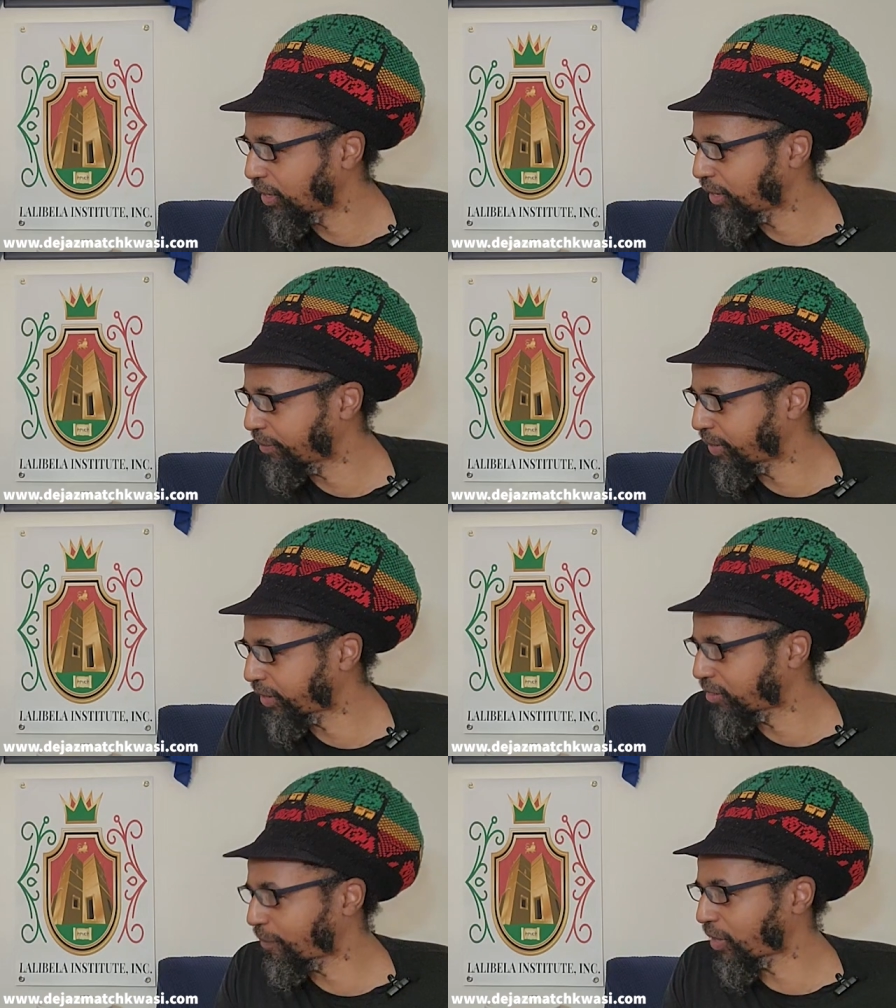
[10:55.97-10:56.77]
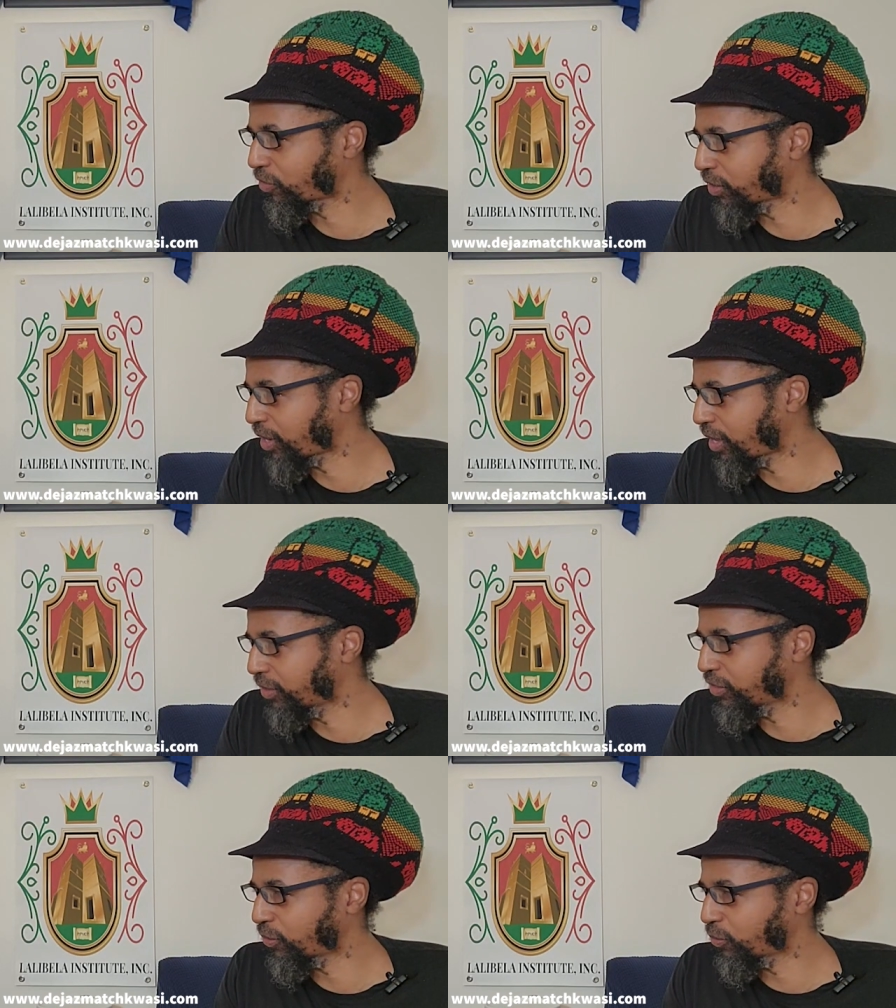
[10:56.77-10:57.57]
um, that special
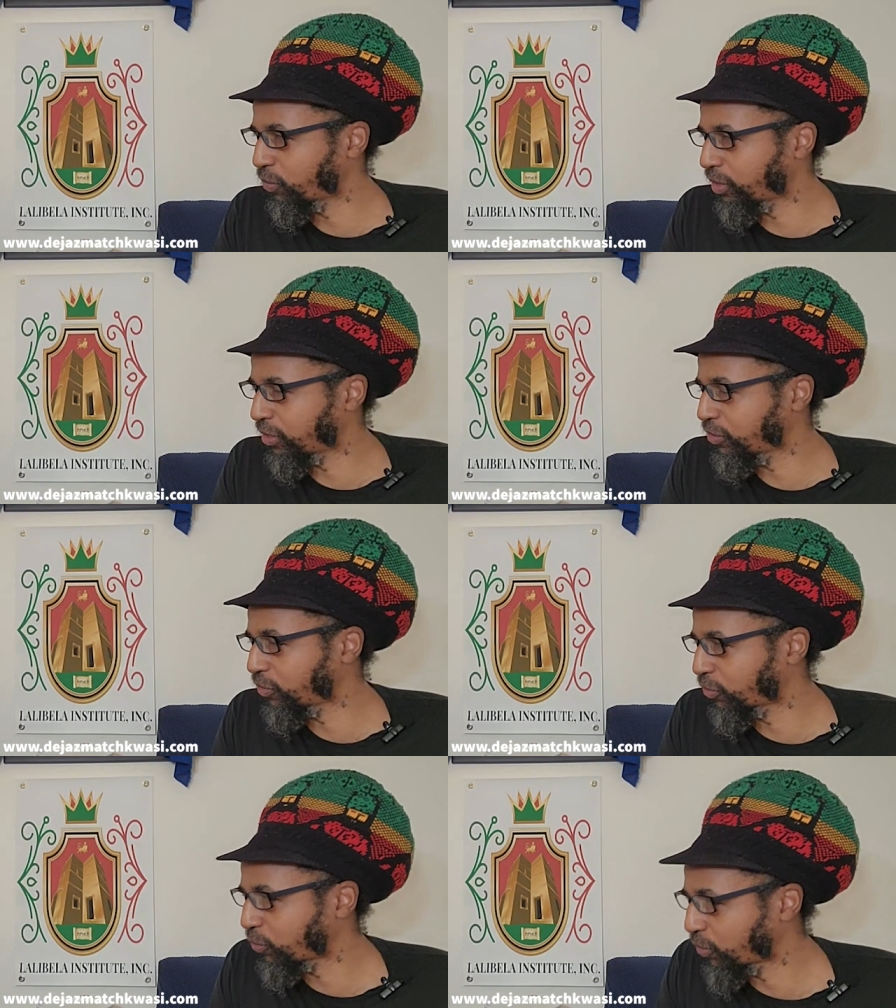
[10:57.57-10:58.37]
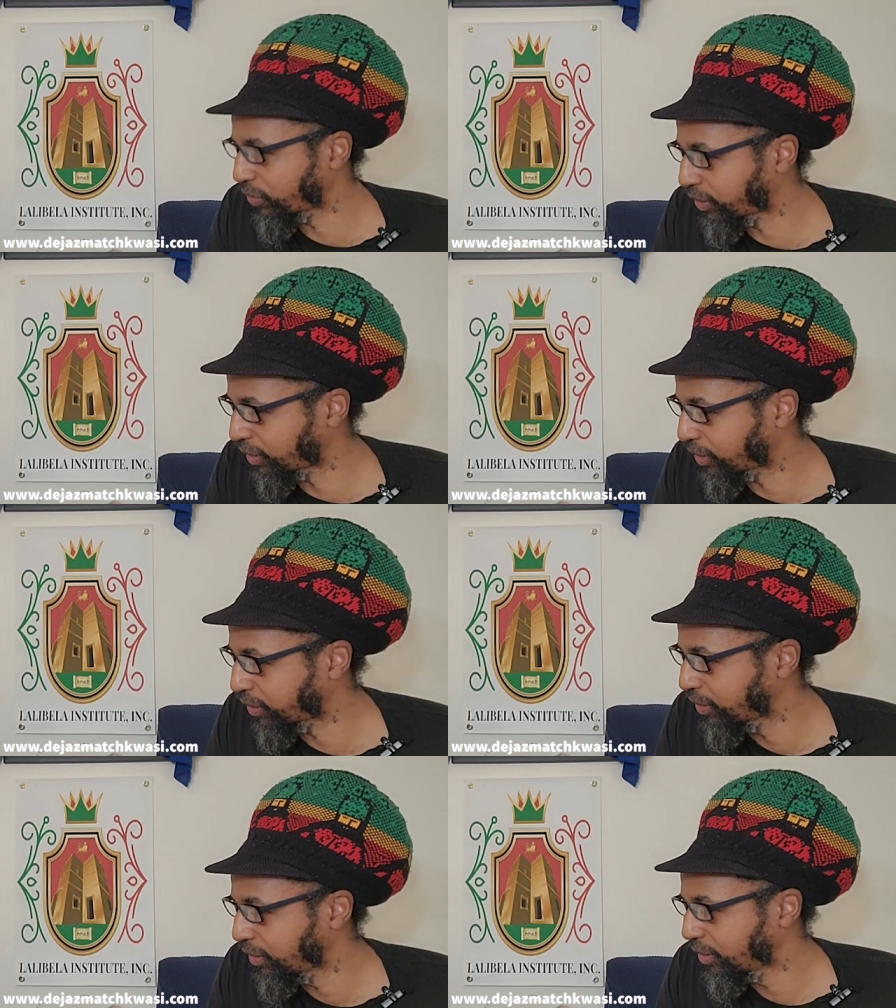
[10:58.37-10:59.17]
knowledge, and where are you sourcing
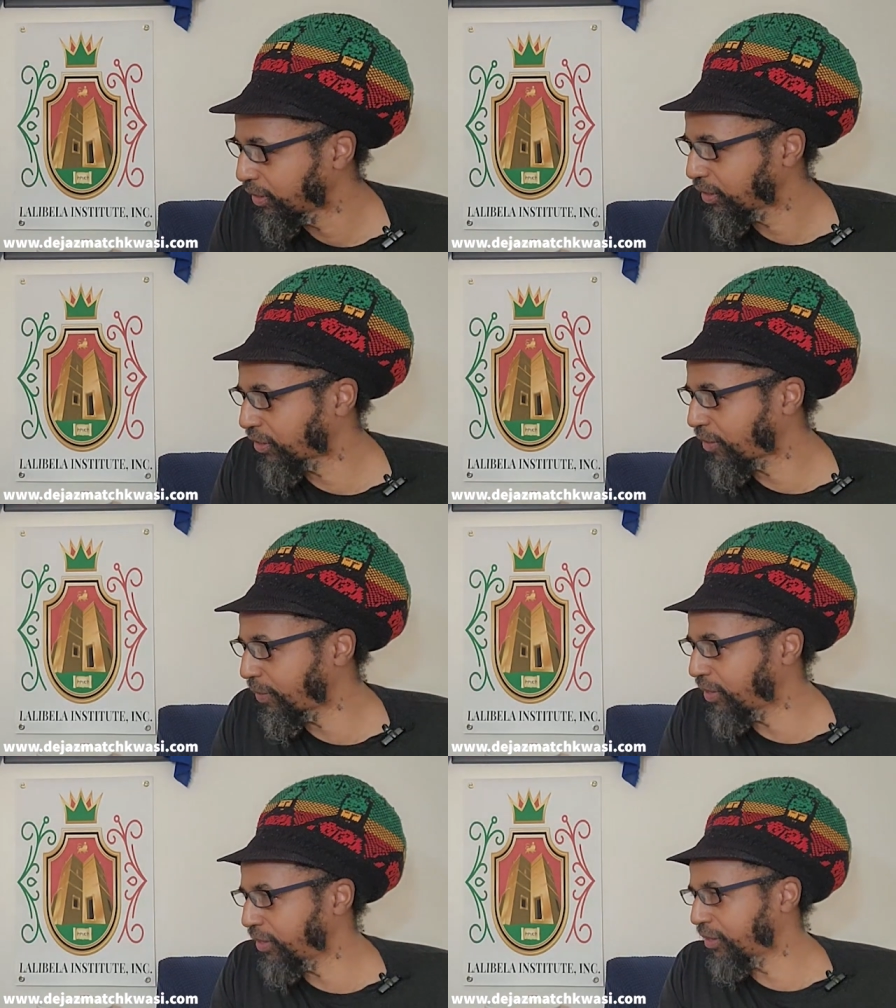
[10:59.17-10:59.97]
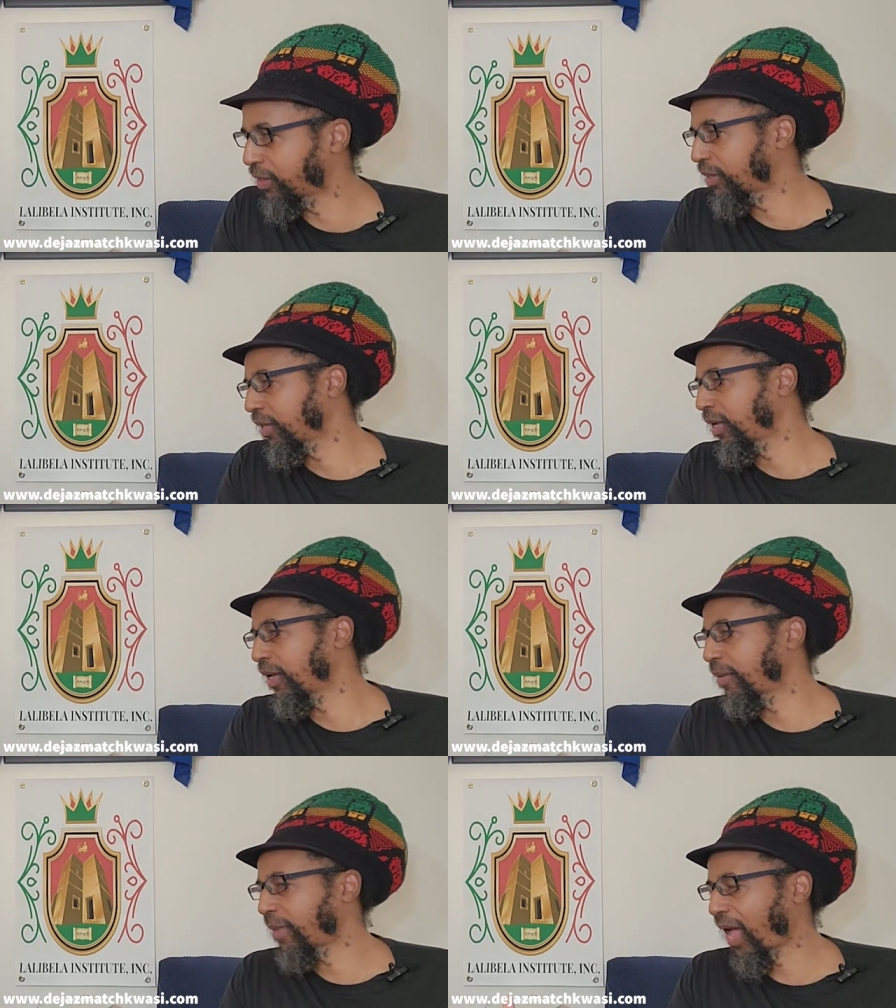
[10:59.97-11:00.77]
okay. some of these
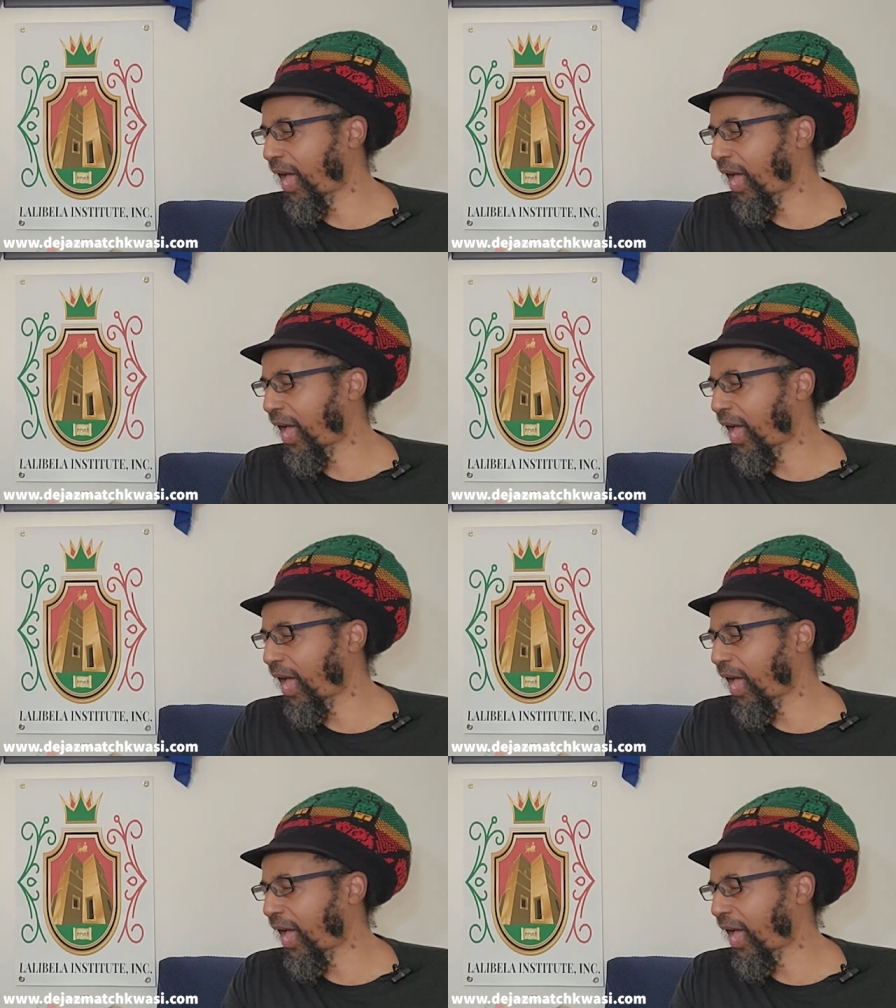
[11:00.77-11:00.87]
um,